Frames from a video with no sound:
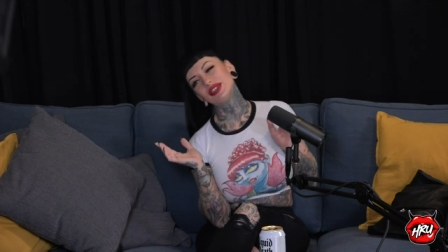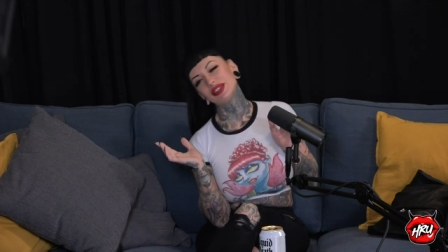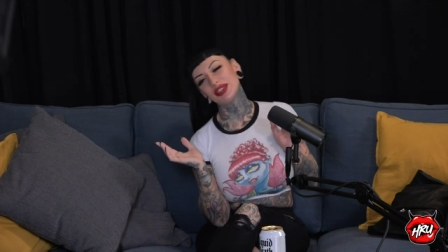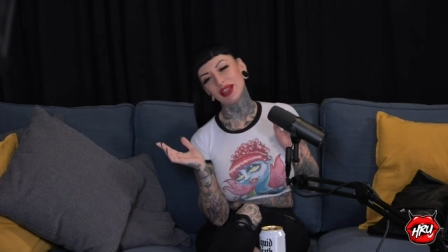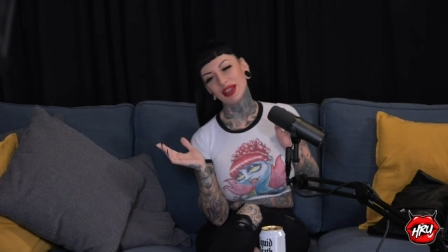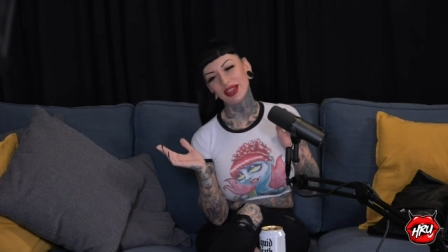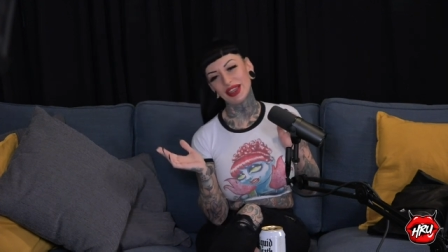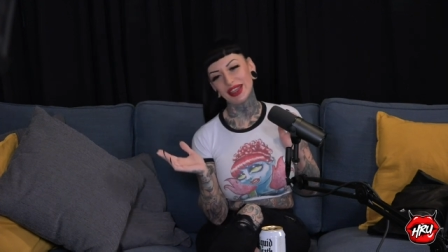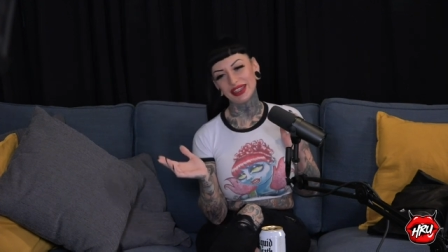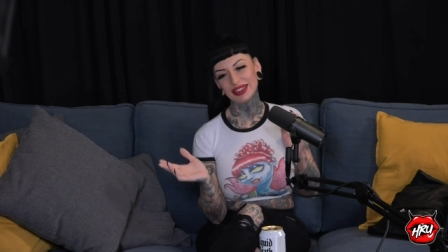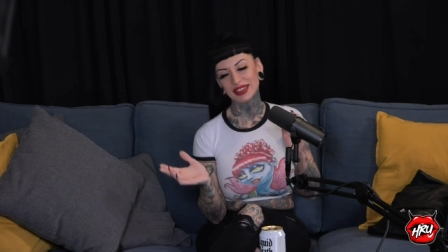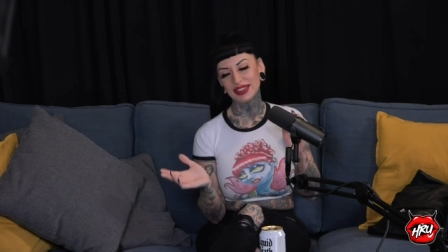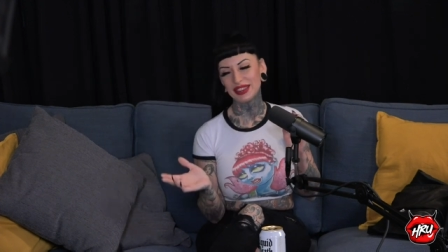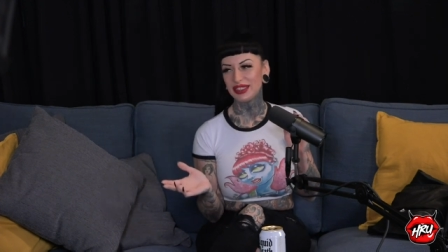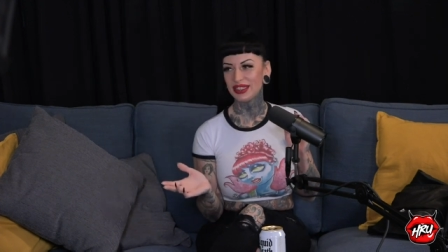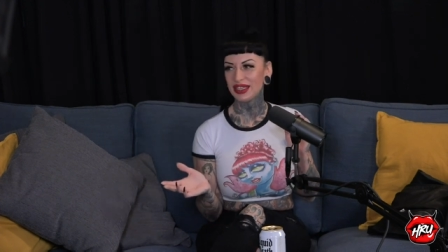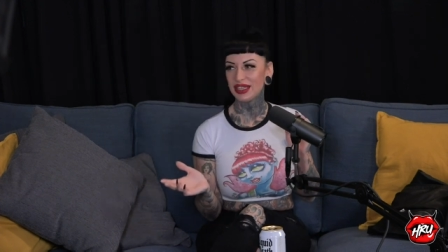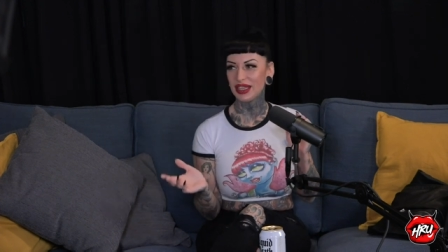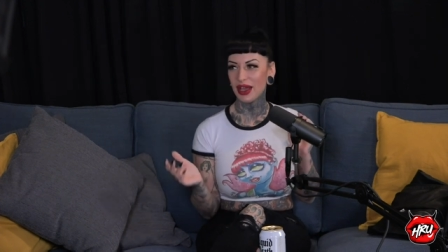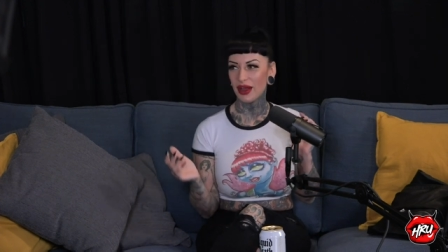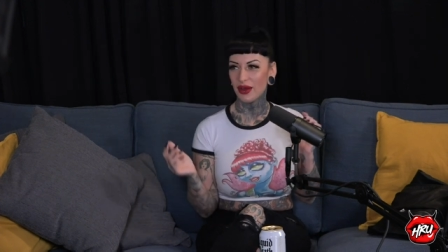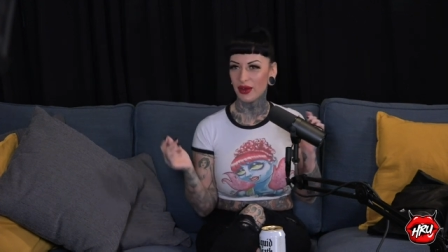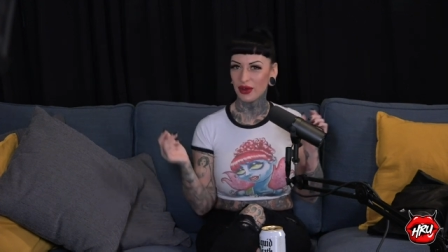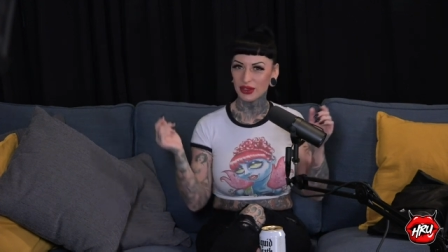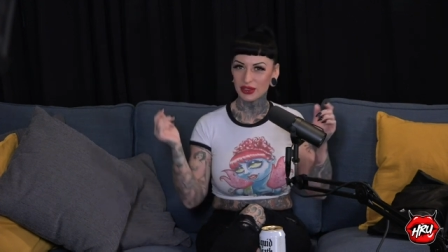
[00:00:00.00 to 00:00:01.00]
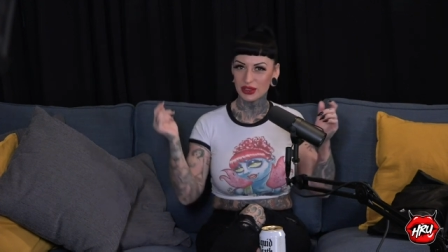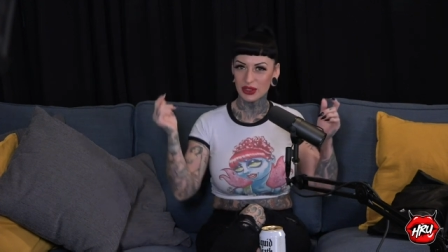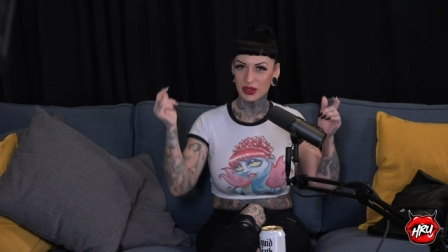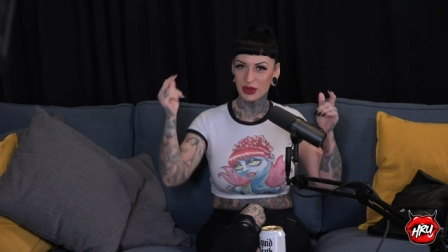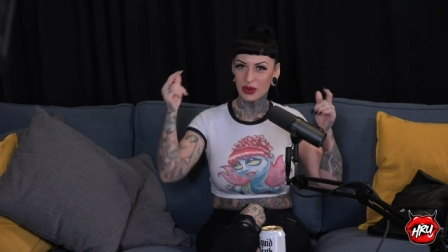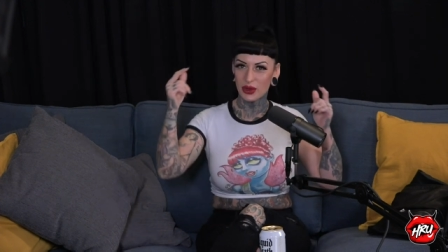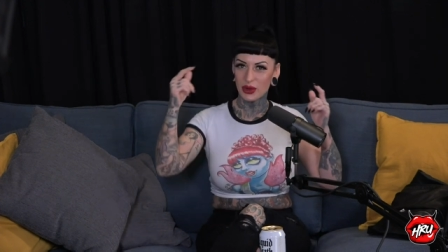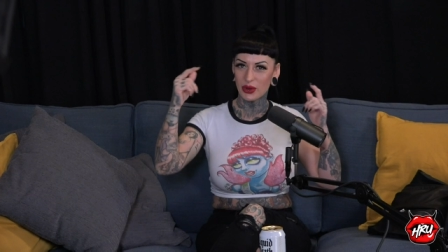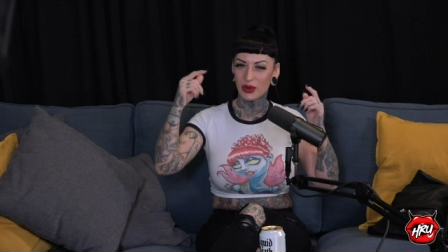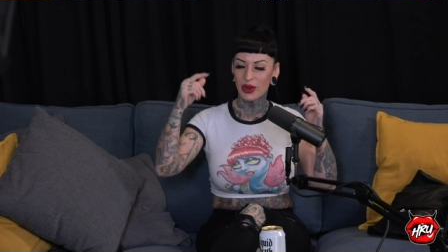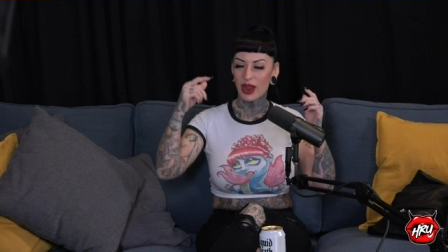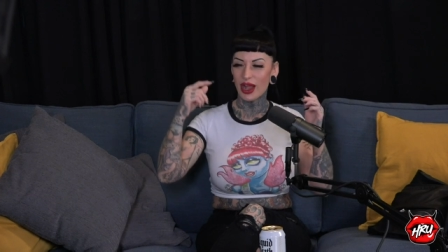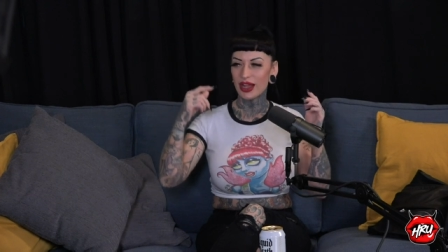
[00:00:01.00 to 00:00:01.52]
else I'll like see, or also
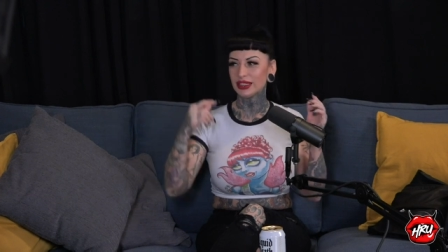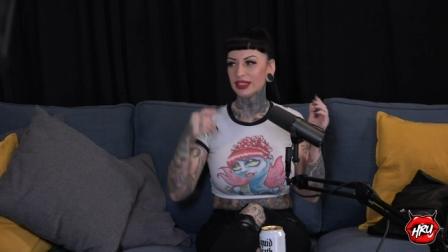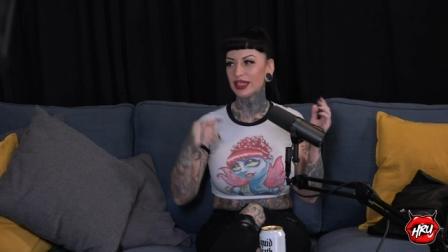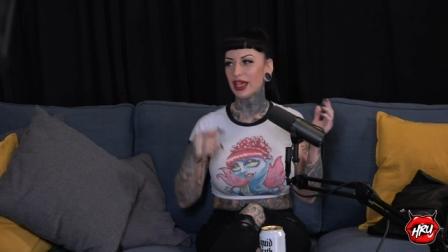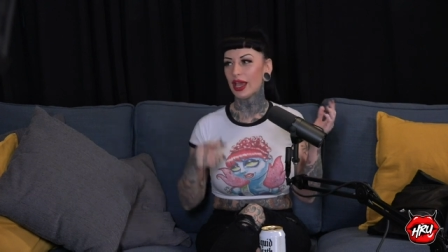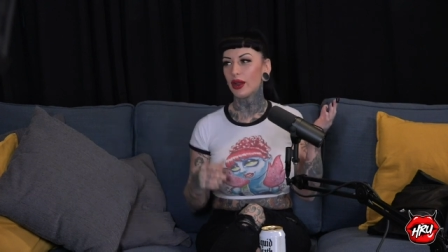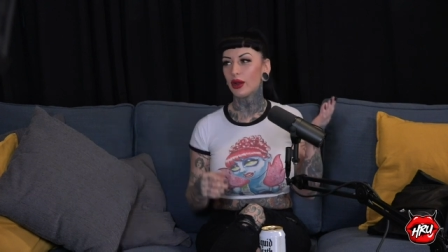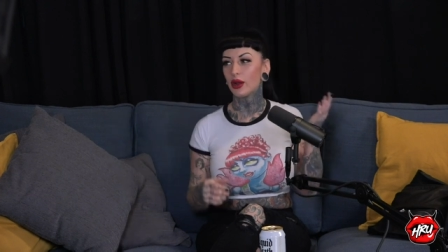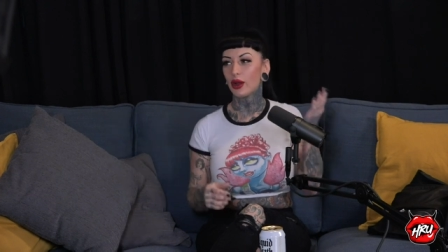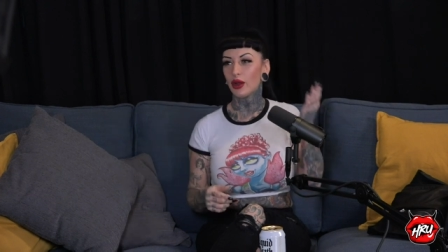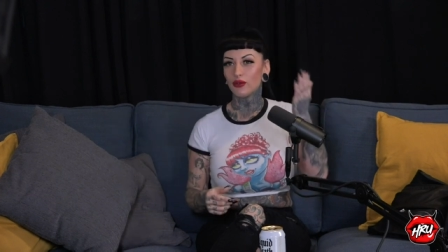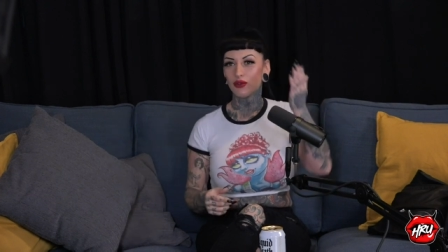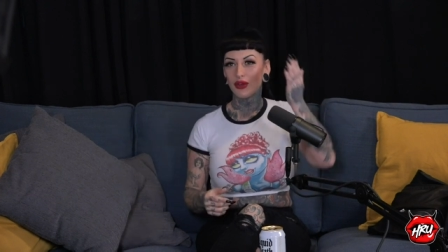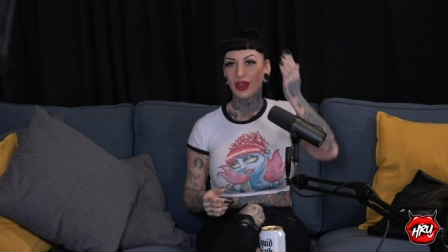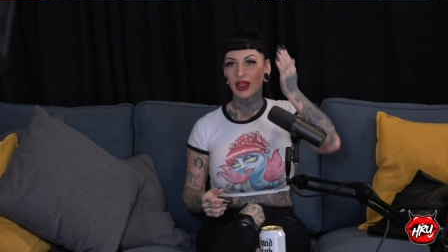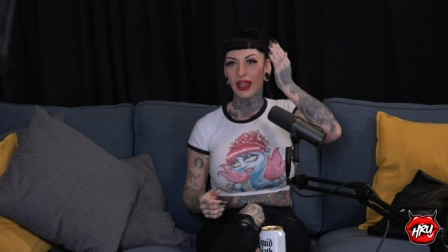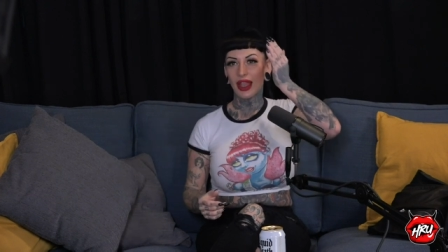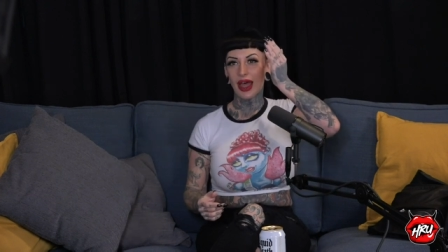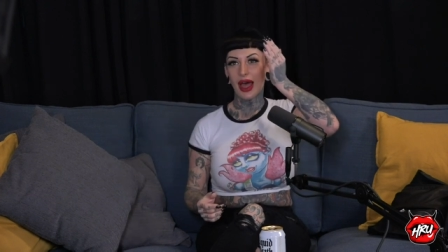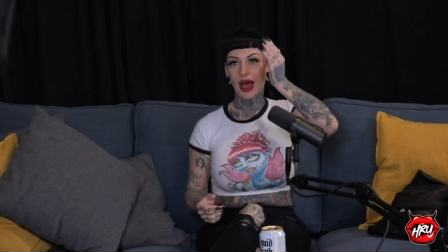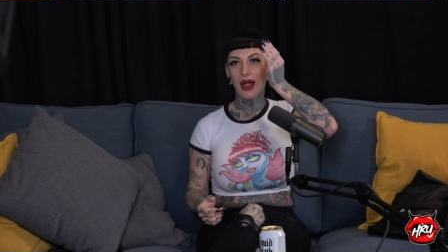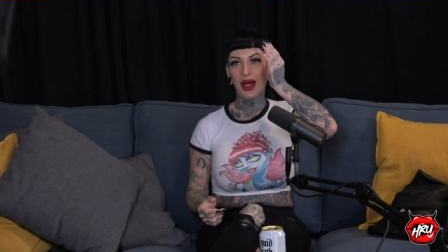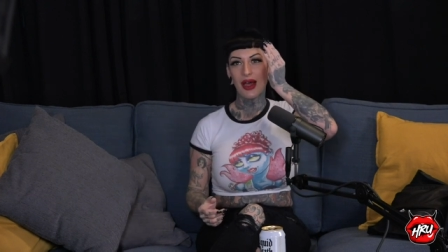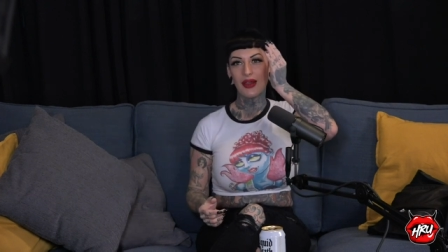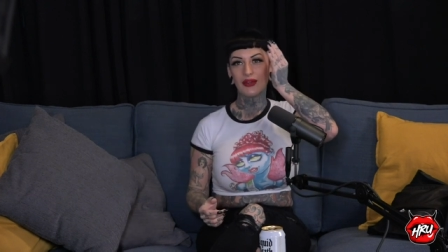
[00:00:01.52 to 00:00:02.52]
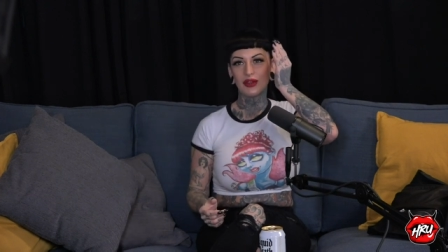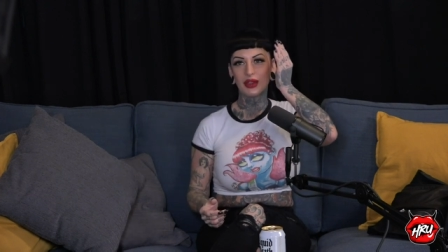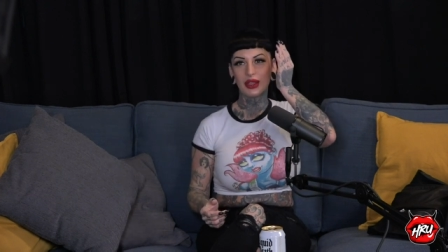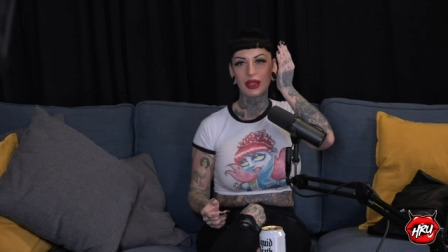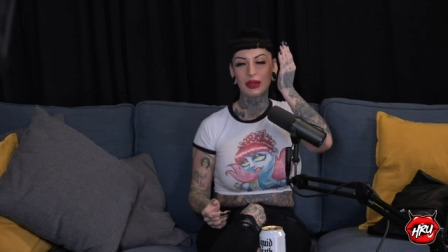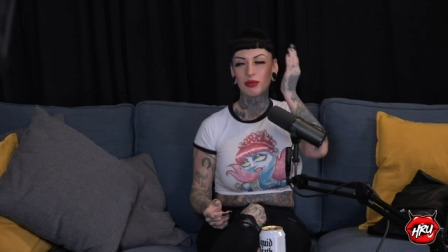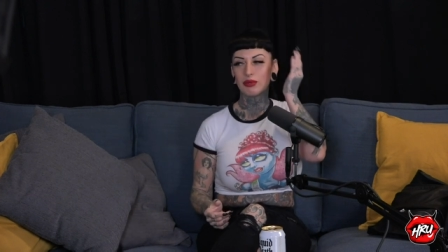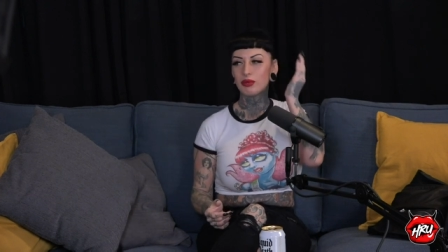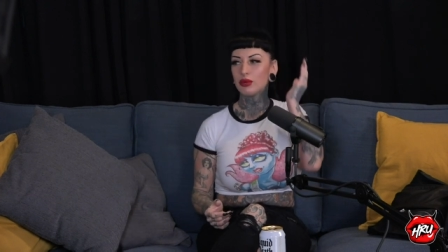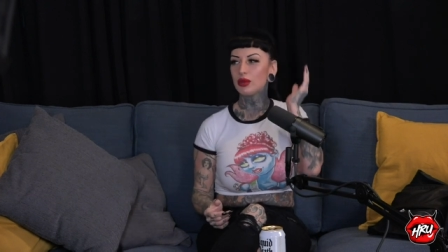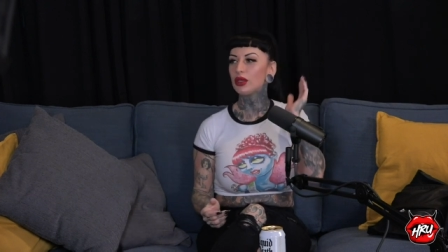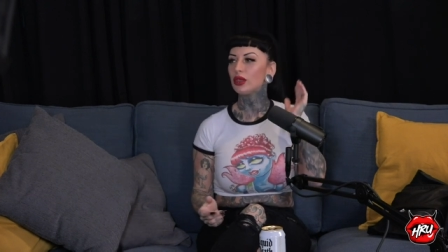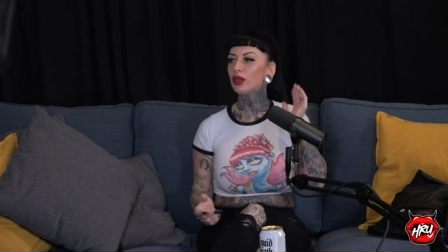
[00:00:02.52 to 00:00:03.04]
go cross-eyed. Or if I, I'll have to
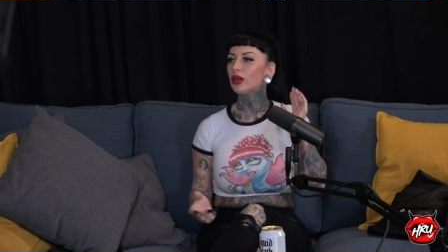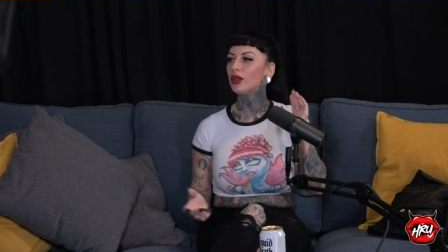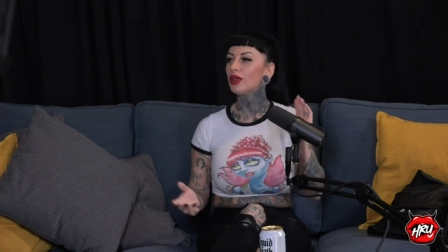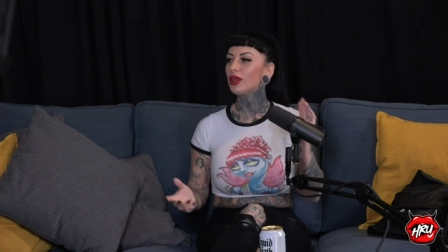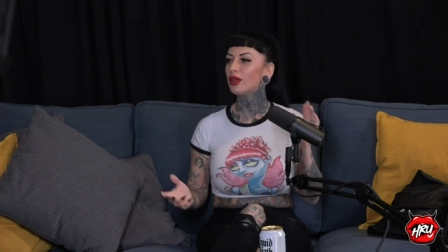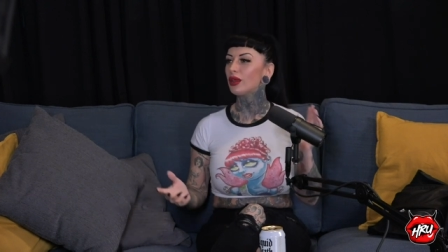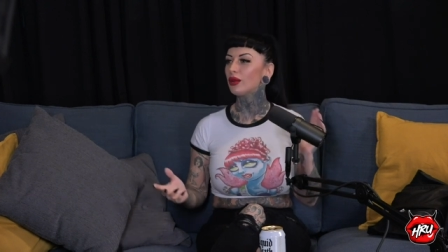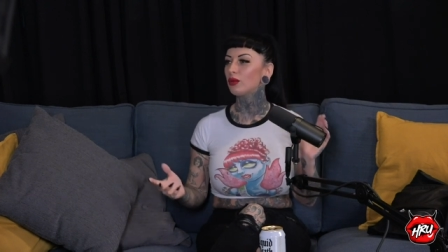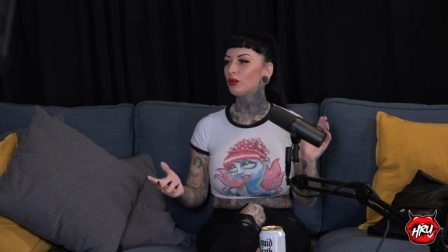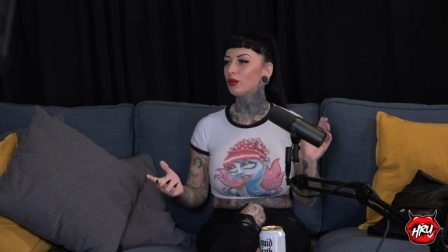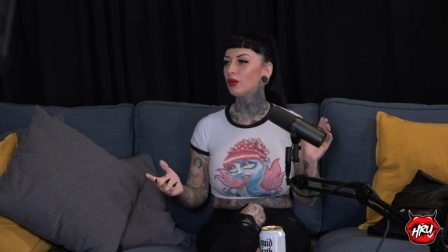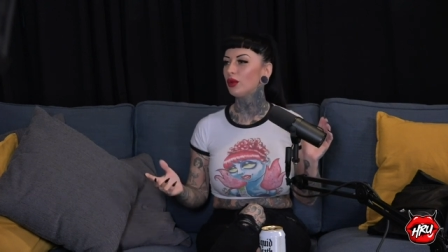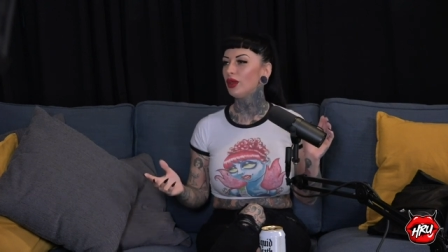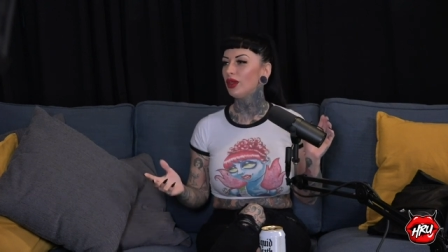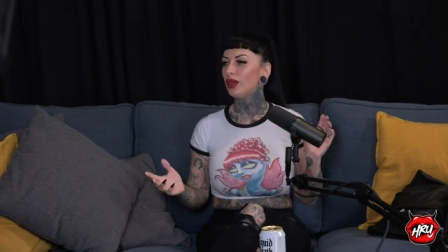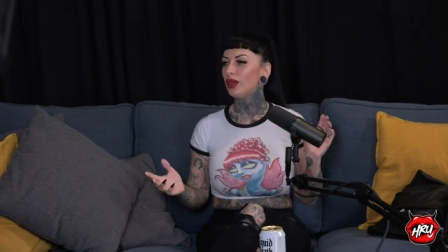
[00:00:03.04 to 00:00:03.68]
like, you know, like,